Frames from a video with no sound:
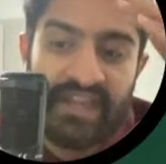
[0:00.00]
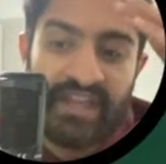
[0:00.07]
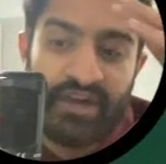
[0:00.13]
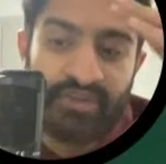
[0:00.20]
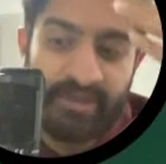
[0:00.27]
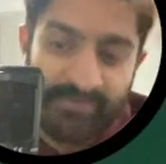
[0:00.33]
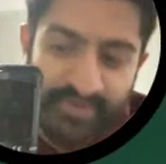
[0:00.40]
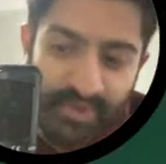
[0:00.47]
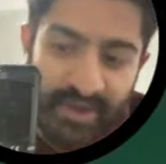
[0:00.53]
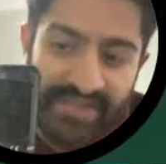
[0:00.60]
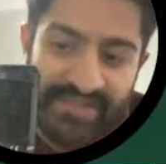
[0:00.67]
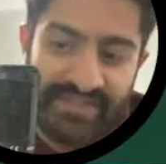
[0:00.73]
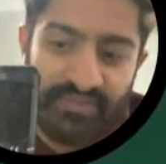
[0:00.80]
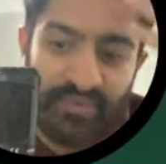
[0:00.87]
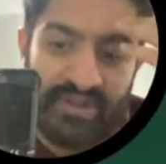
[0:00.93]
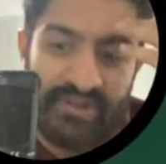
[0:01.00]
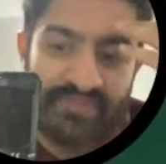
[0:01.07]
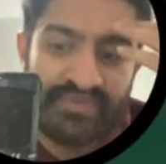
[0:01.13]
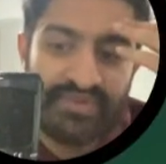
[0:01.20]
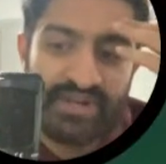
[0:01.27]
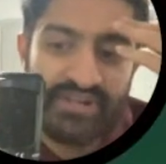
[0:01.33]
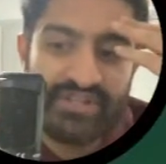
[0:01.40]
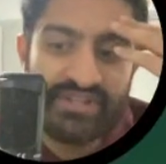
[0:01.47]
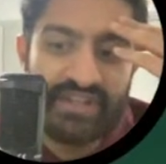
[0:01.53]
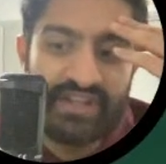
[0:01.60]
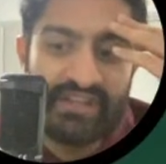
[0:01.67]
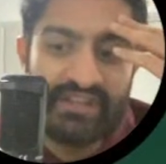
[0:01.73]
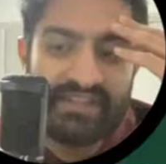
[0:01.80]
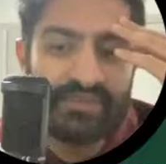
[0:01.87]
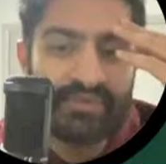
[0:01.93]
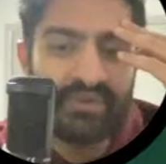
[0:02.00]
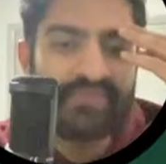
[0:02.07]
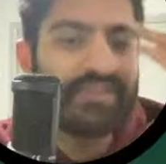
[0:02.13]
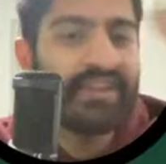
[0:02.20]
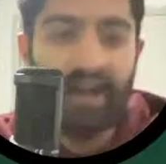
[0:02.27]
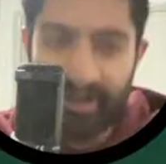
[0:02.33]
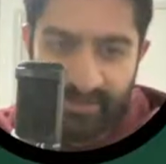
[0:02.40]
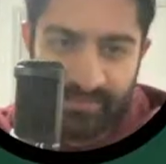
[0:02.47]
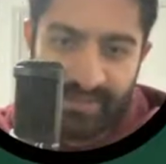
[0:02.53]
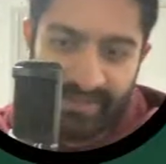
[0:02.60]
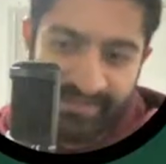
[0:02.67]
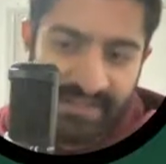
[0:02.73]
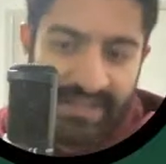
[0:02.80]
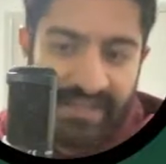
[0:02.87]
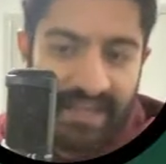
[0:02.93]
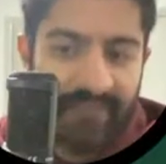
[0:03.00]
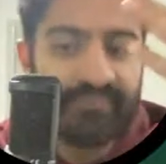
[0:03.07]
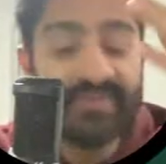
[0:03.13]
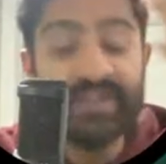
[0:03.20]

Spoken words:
held up twice in one obstruction, and he would have hit 100 plus that game.